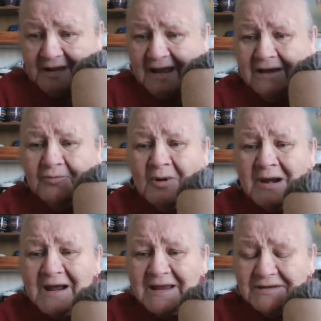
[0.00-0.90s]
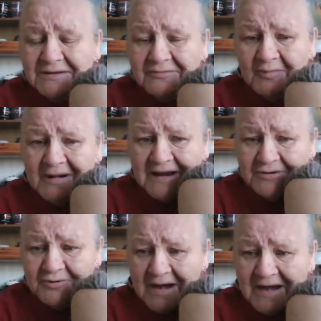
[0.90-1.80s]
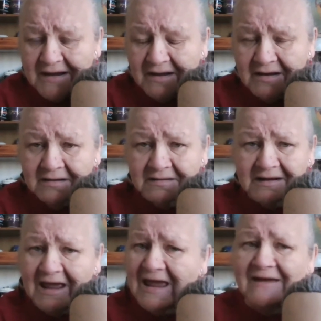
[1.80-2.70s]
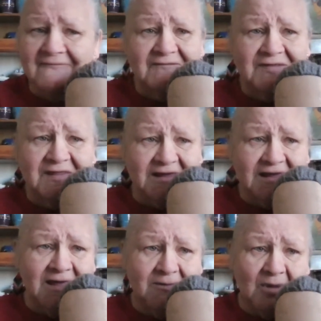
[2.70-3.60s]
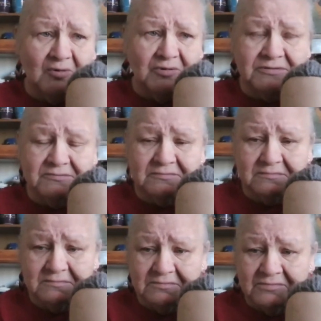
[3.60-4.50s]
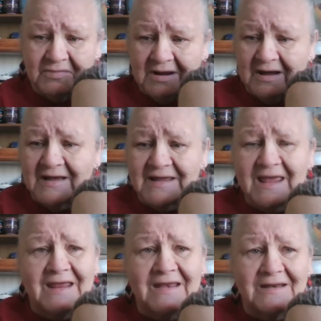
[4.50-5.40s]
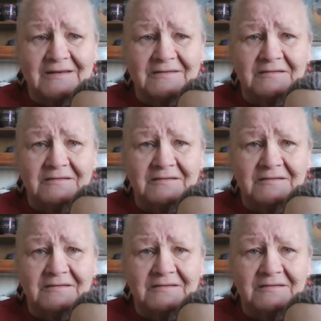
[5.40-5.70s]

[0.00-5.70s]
And when I drank, everything came out. I hated